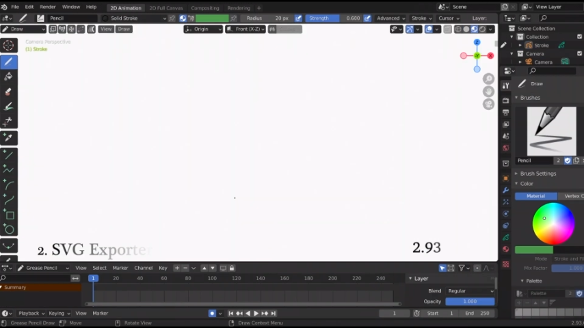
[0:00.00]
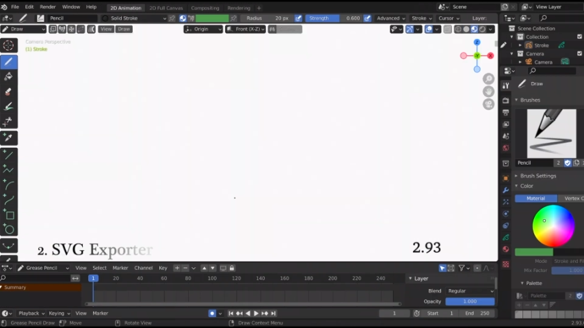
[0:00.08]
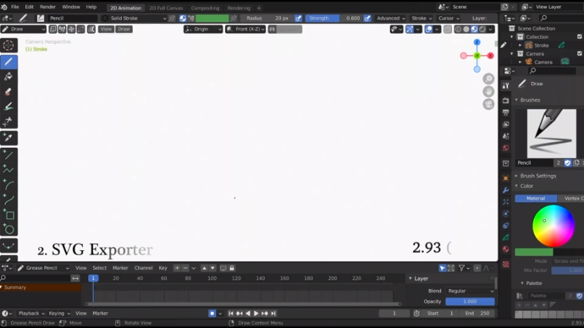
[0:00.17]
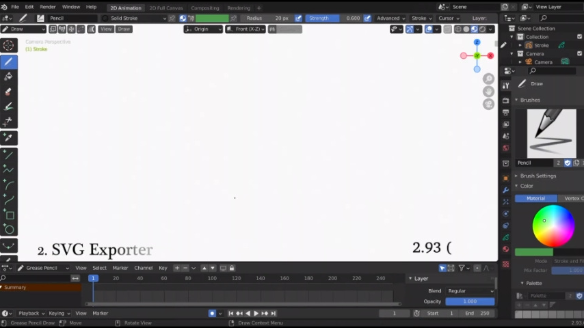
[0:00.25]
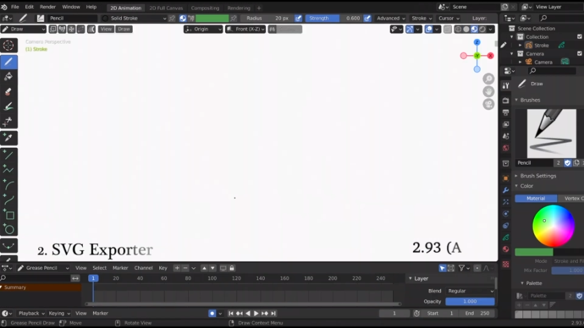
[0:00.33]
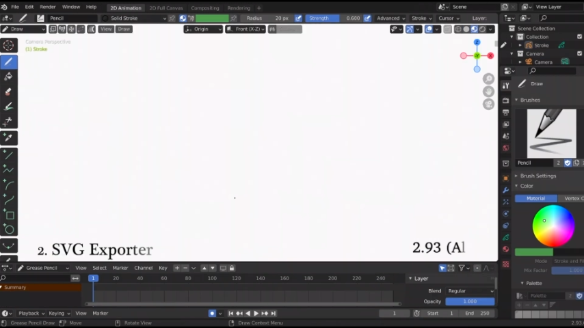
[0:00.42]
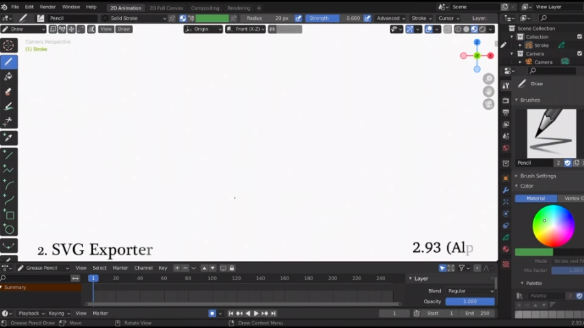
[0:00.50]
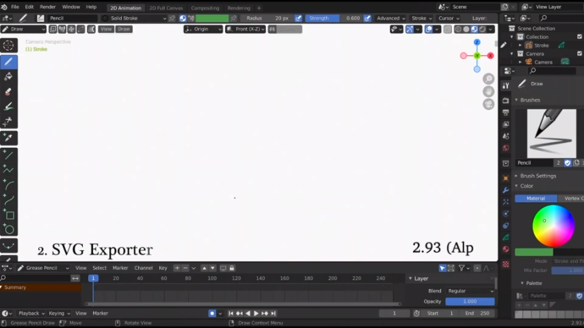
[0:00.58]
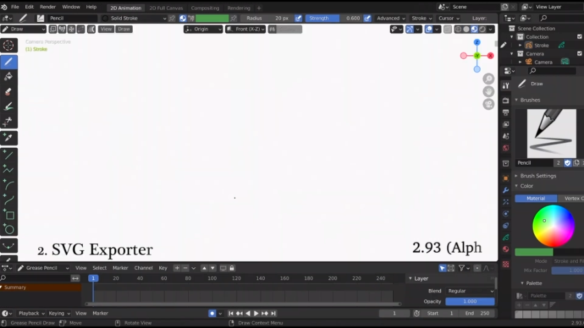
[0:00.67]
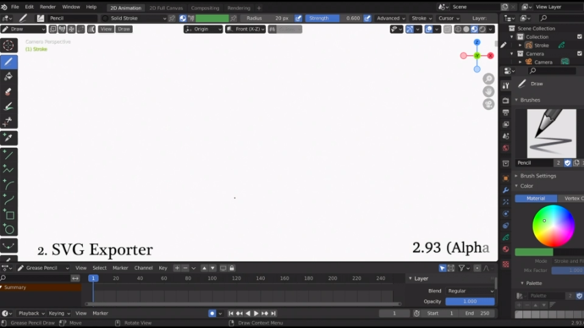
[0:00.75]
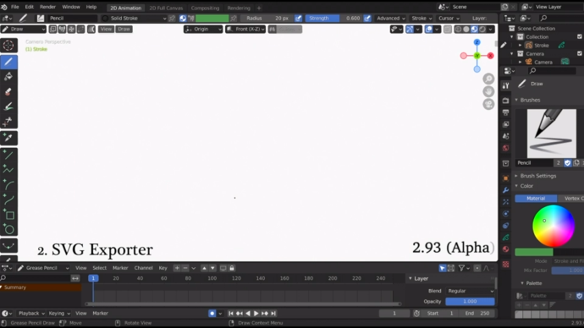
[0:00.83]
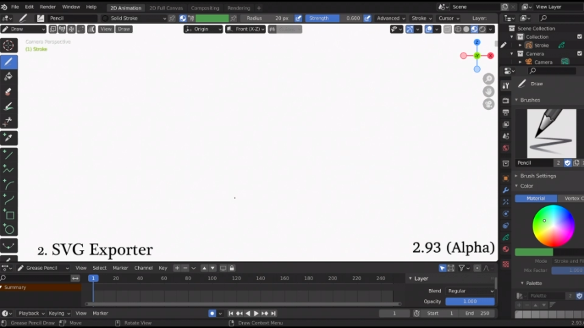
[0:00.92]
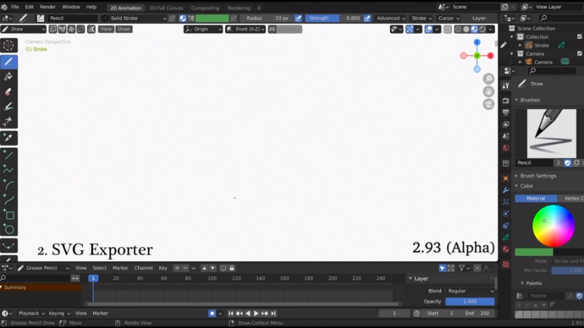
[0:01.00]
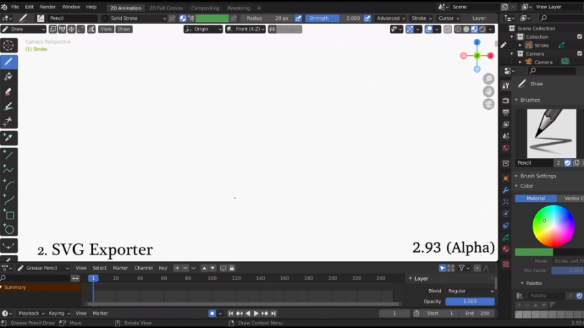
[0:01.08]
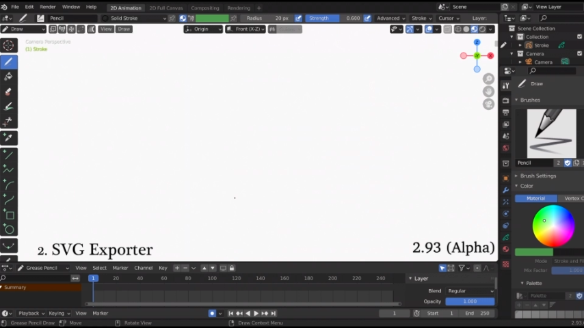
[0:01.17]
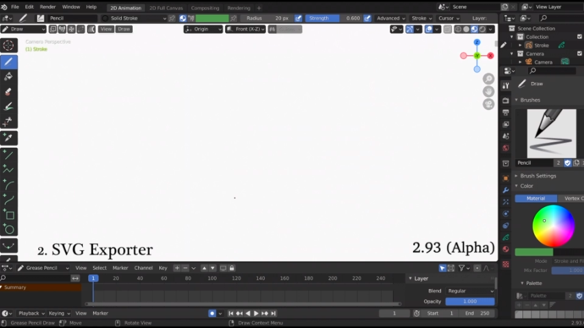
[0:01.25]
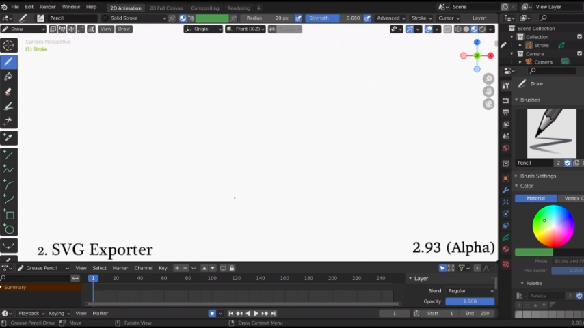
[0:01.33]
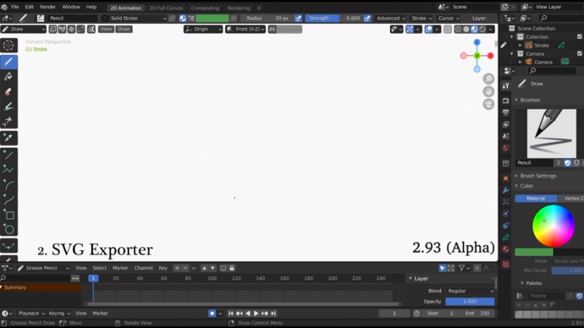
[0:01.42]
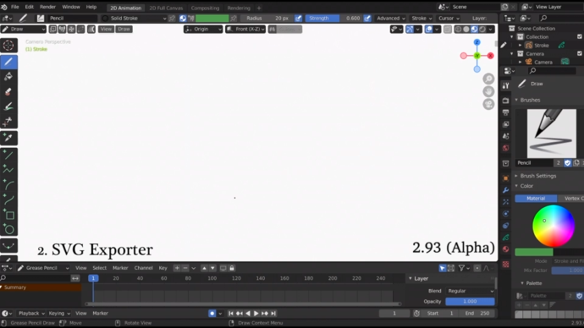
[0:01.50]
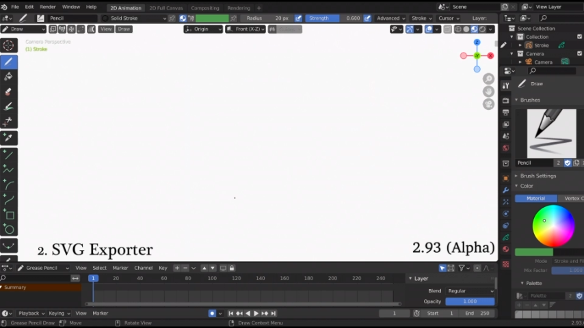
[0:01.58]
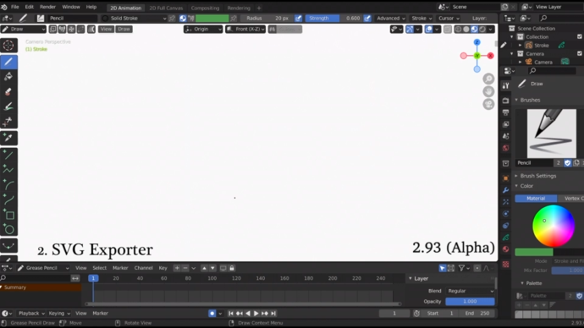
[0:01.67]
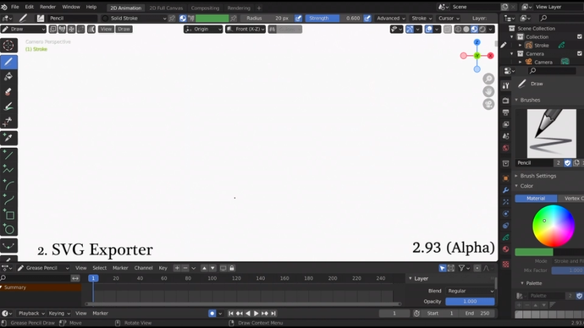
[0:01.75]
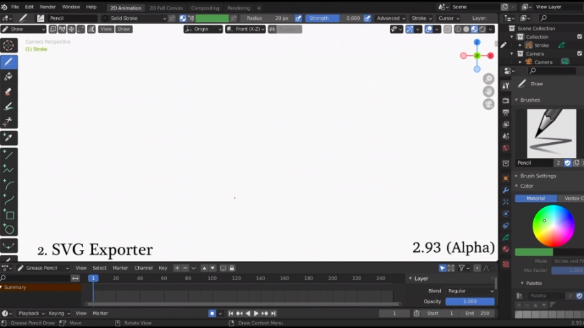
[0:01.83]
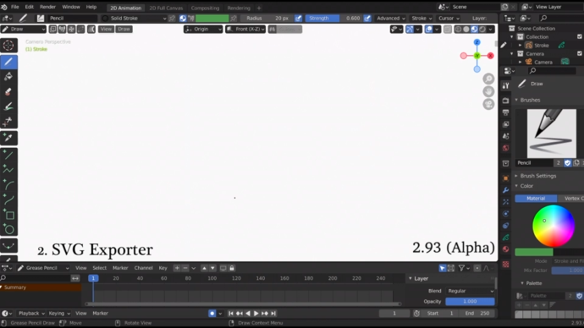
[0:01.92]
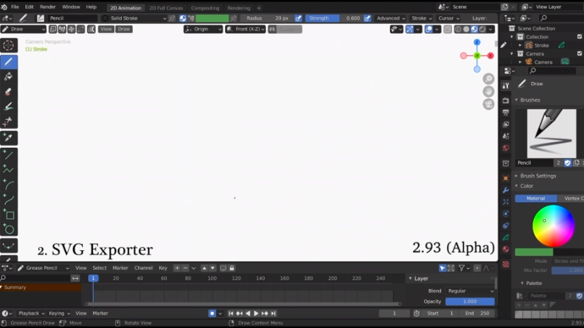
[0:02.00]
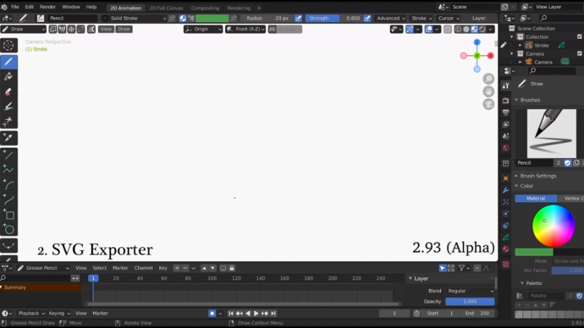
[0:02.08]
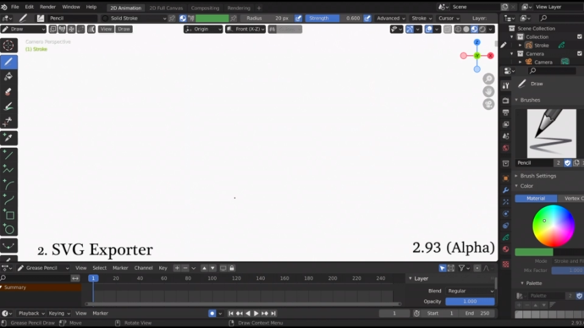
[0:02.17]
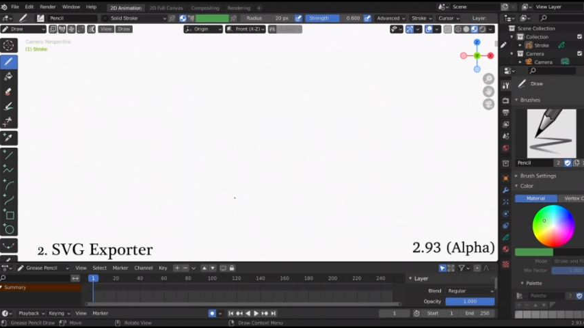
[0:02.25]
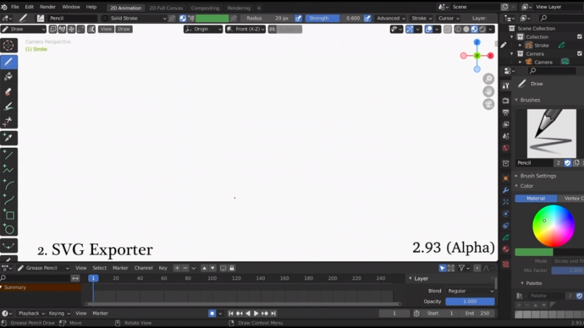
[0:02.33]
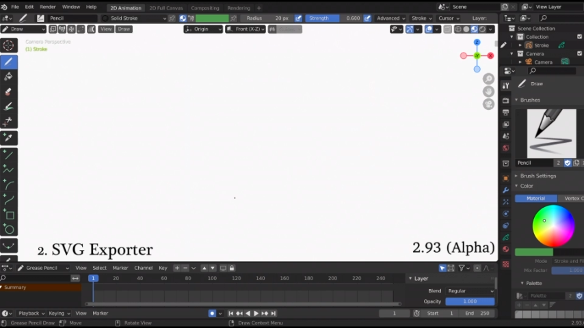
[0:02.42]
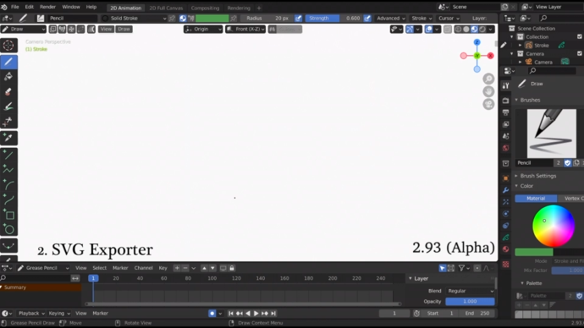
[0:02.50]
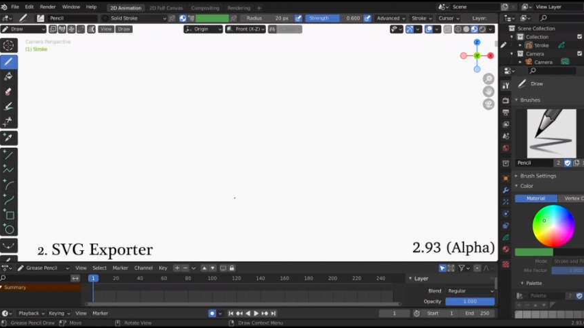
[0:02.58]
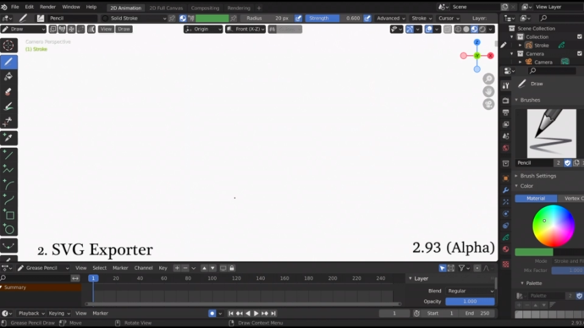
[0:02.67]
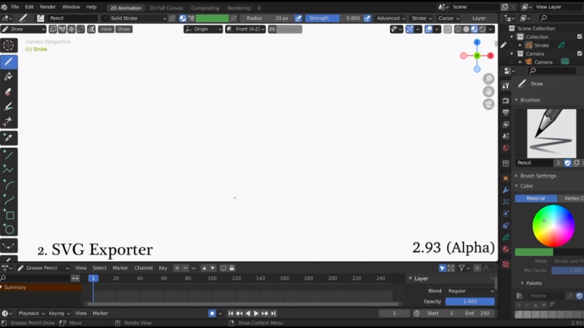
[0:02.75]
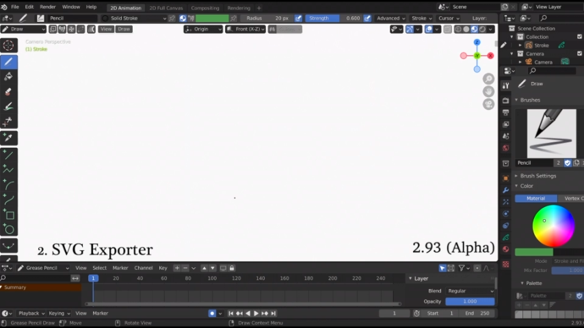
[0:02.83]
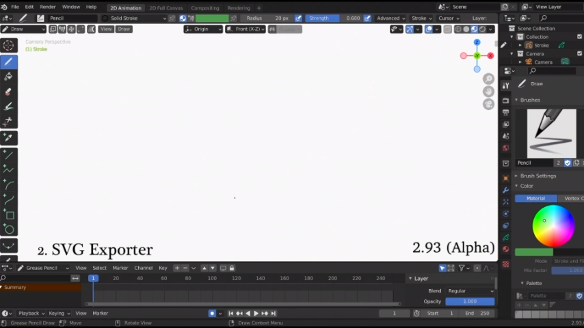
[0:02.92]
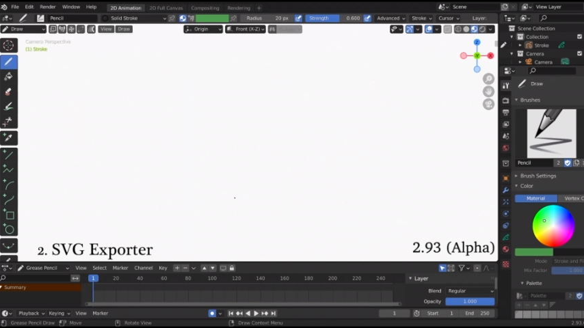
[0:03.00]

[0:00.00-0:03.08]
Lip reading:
[unreadable: no face in view]